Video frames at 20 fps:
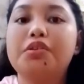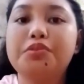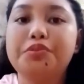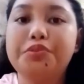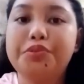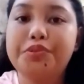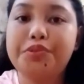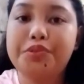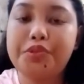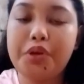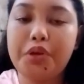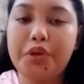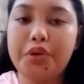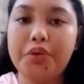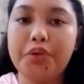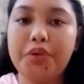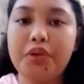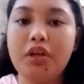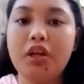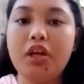So,
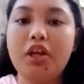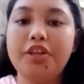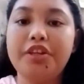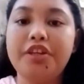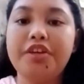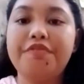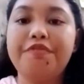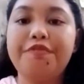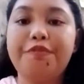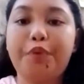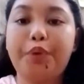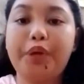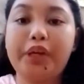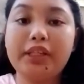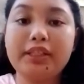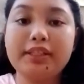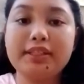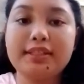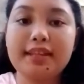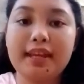the
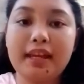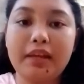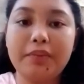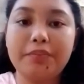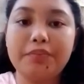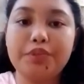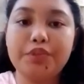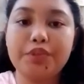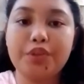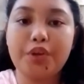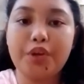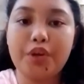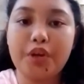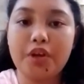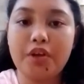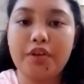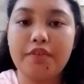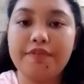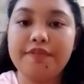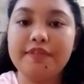four types
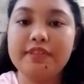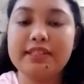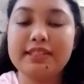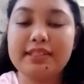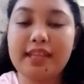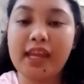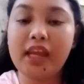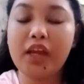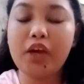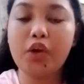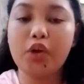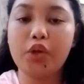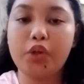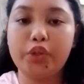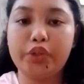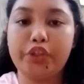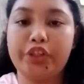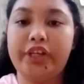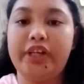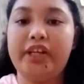of
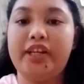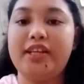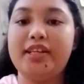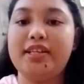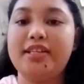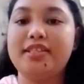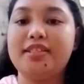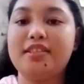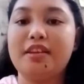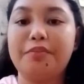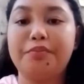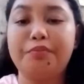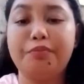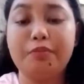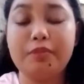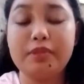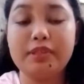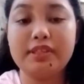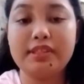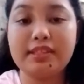stakeholder is a
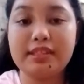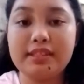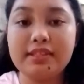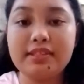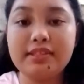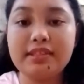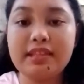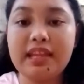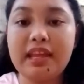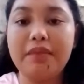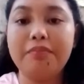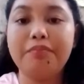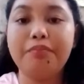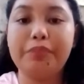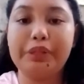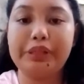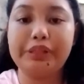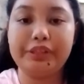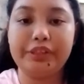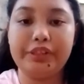system
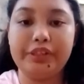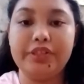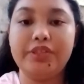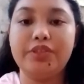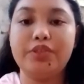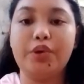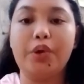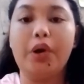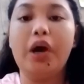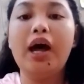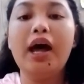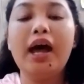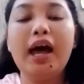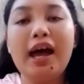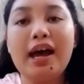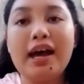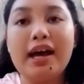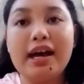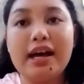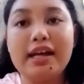builder. So,
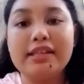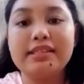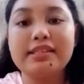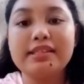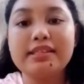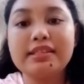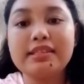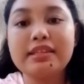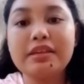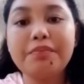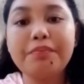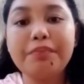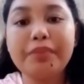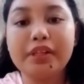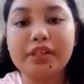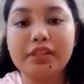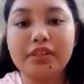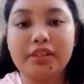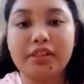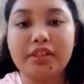a system
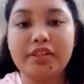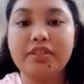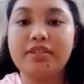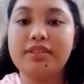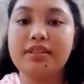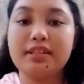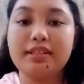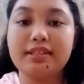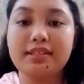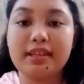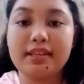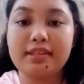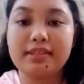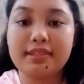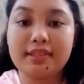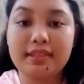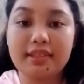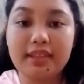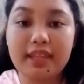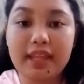builder is a
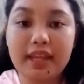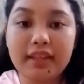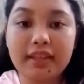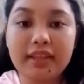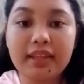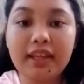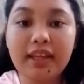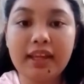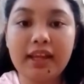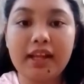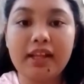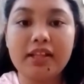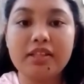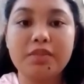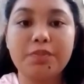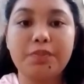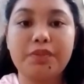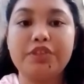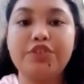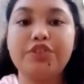technical
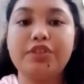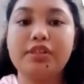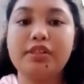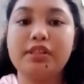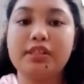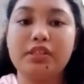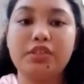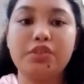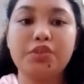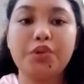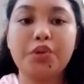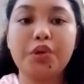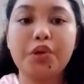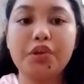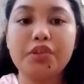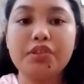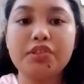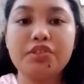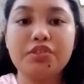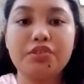specialist who
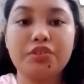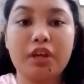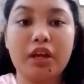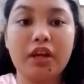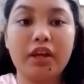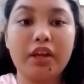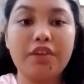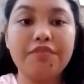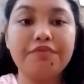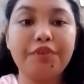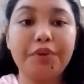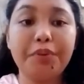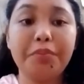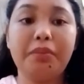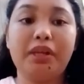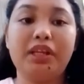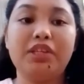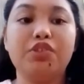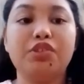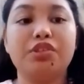construct
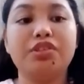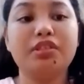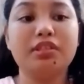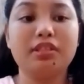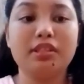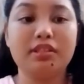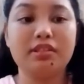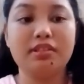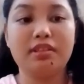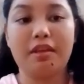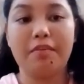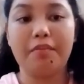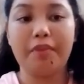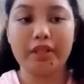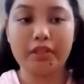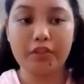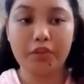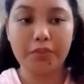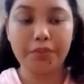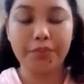information system
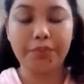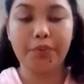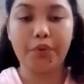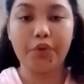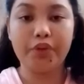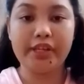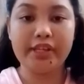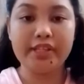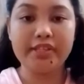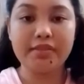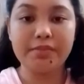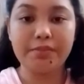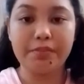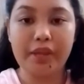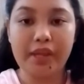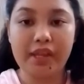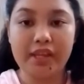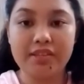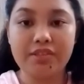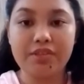and components
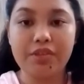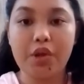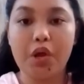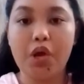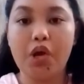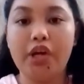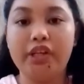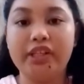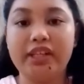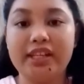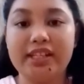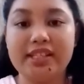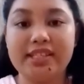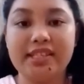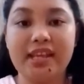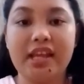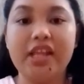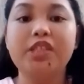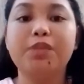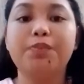based on the
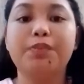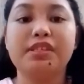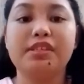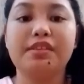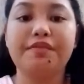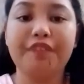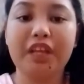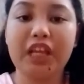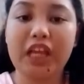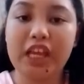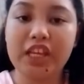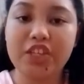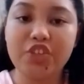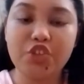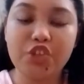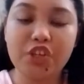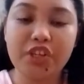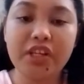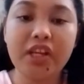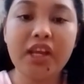design
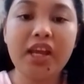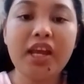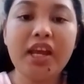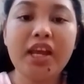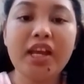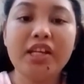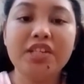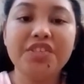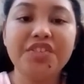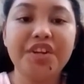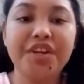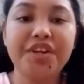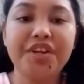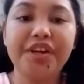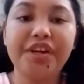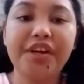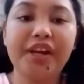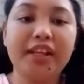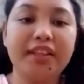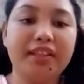specification
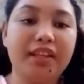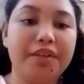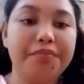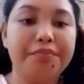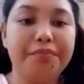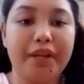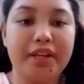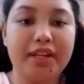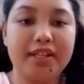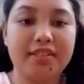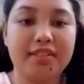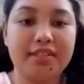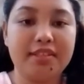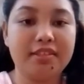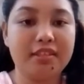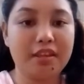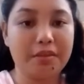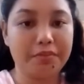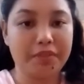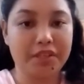generated by the
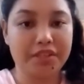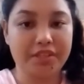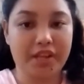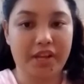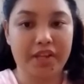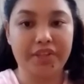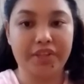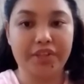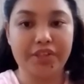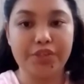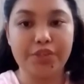system designer.